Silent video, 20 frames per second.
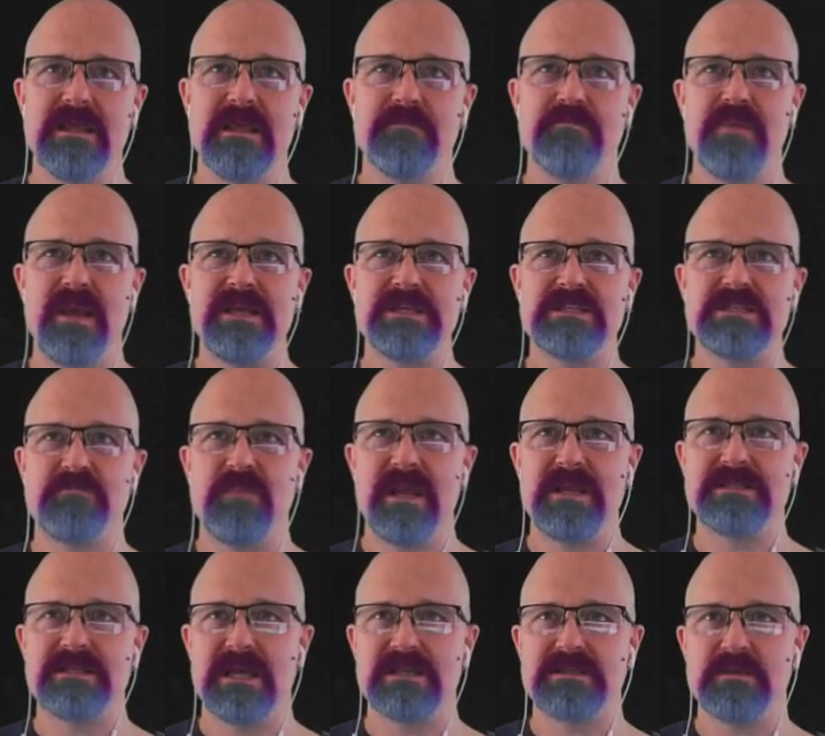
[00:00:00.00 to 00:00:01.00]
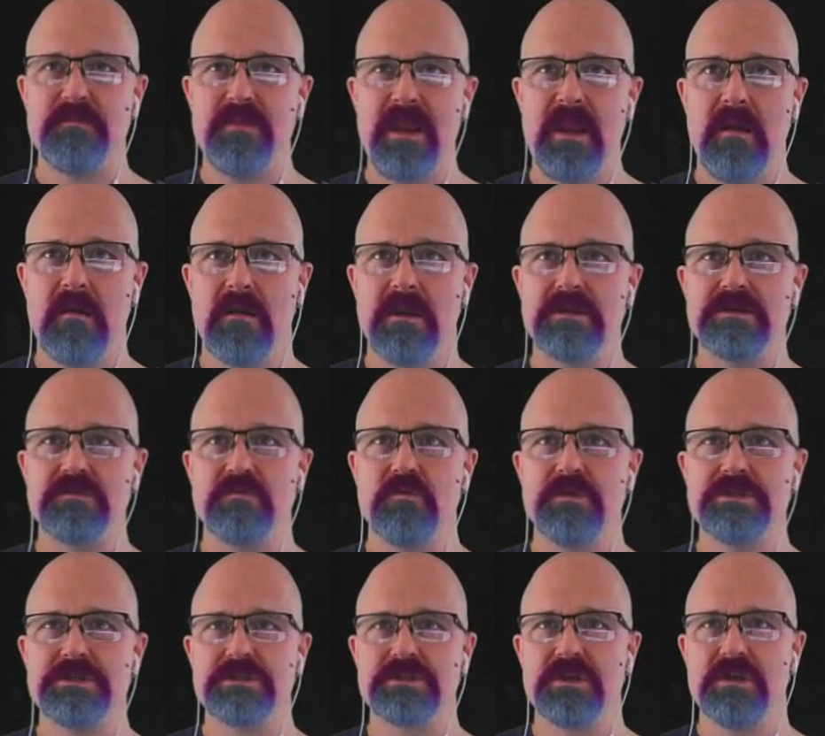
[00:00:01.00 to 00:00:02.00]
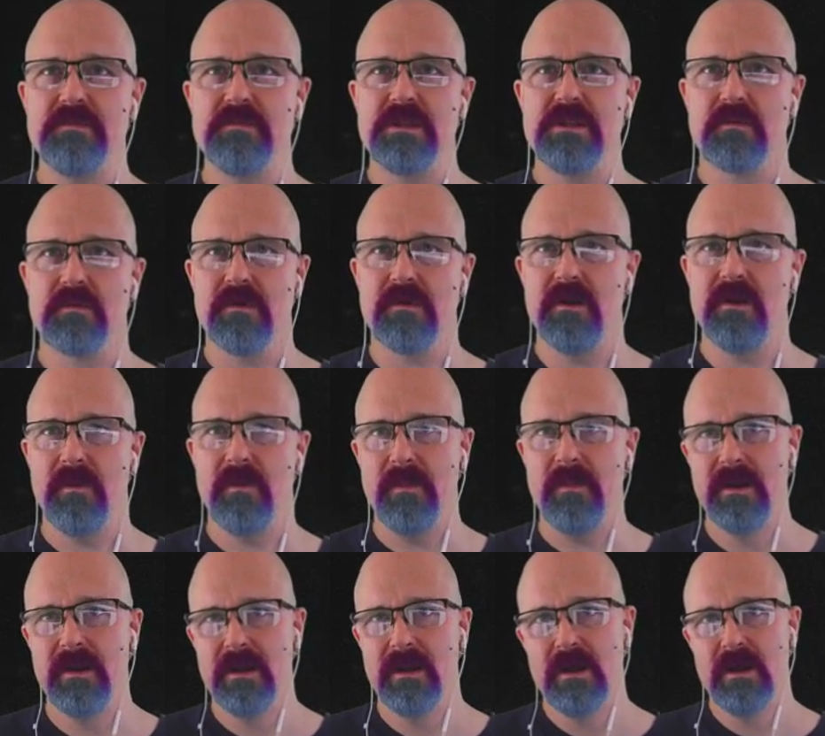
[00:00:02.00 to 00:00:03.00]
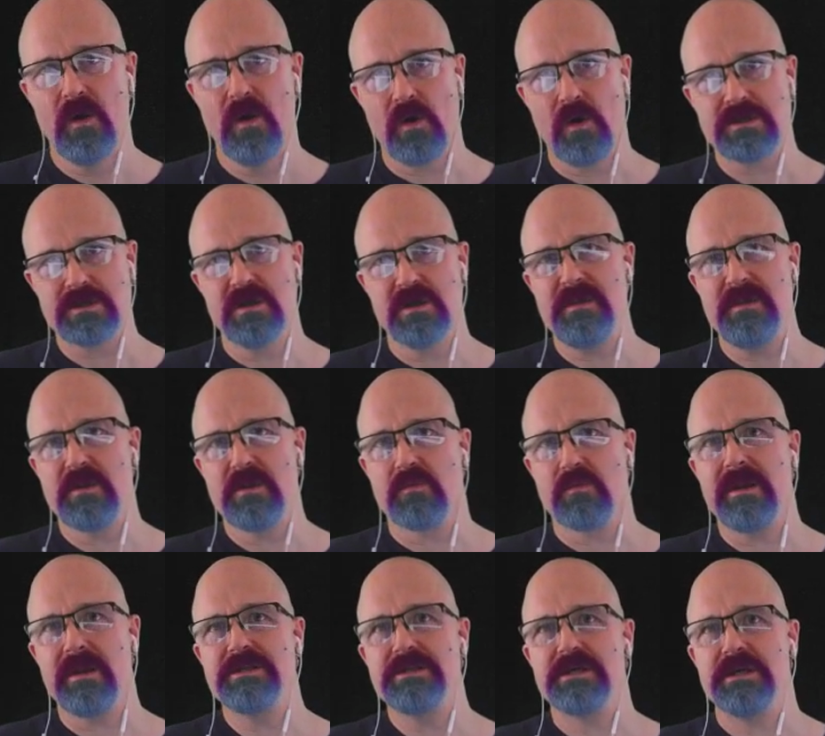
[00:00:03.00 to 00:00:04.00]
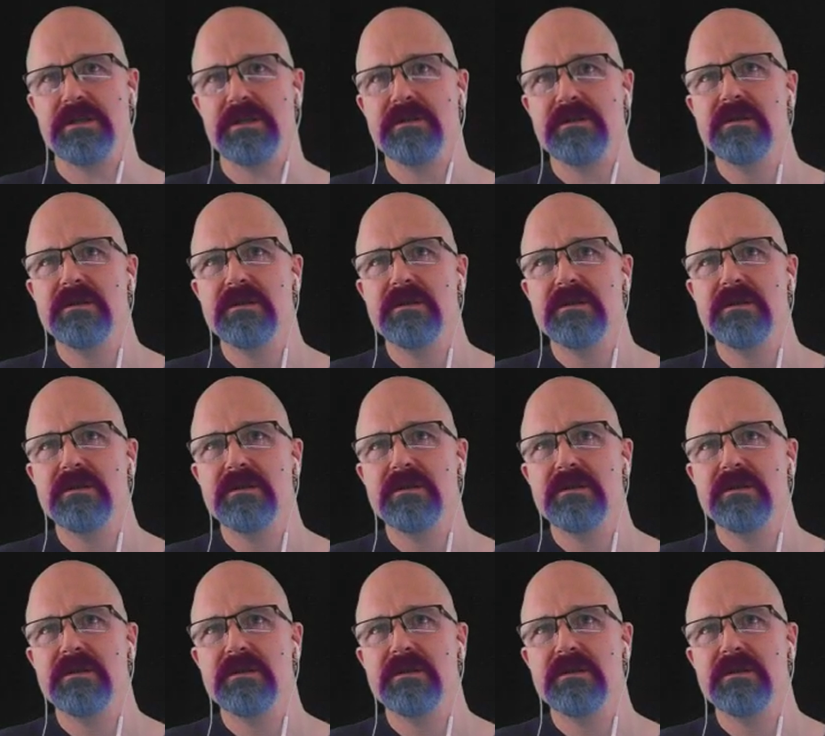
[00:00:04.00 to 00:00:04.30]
base space has a parent, which is going to be the room, or it's going to be the region.